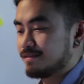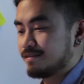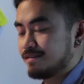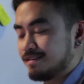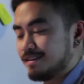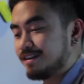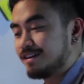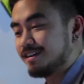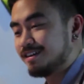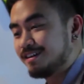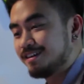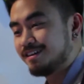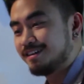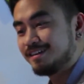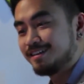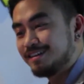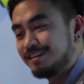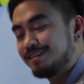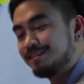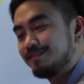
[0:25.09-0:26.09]

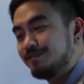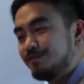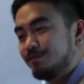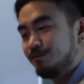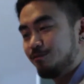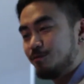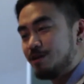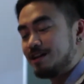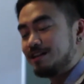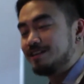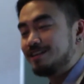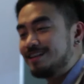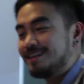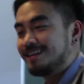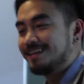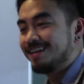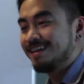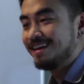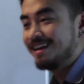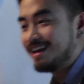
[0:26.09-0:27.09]
Uh, well,
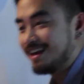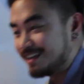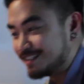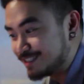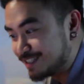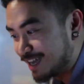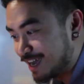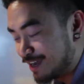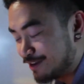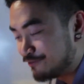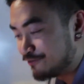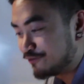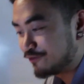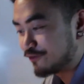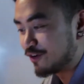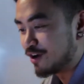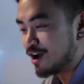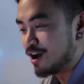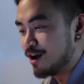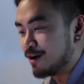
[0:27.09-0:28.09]
aside
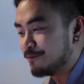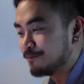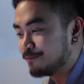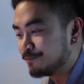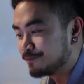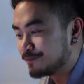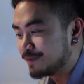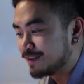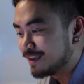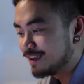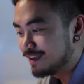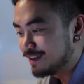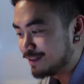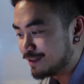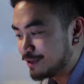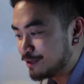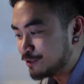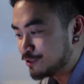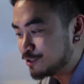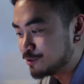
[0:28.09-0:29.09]
from the
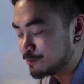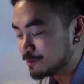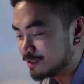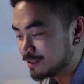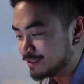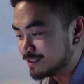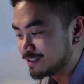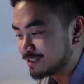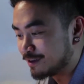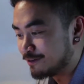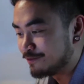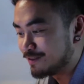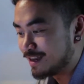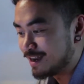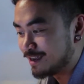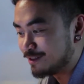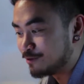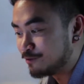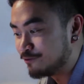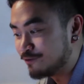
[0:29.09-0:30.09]
usual stuff that
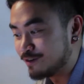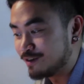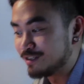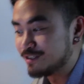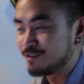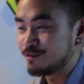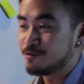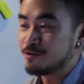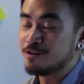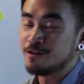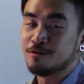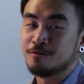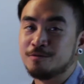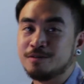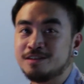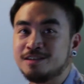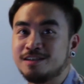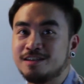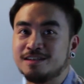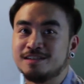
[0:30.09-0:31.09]
I do for the studio,
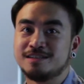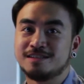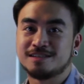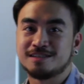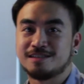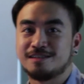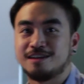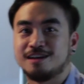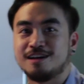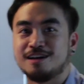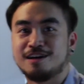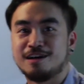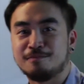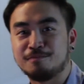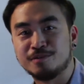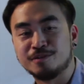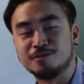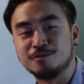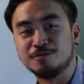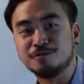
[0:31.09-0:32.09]
which is uh,
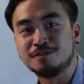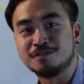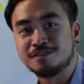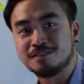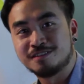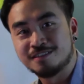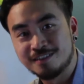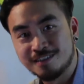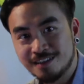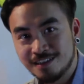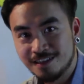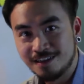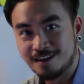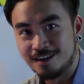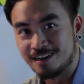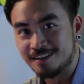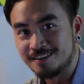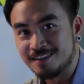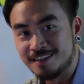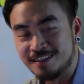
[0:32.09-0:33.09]
produce
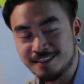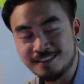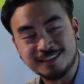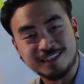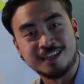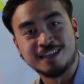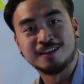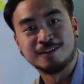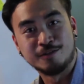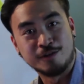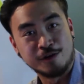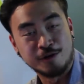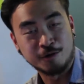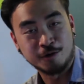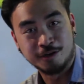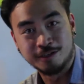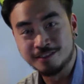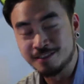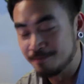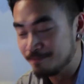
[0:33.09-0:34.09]
artists and
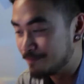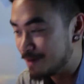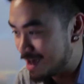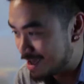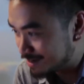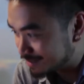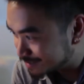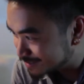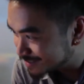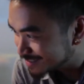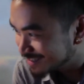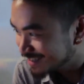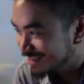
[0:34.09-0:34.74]
record some bands.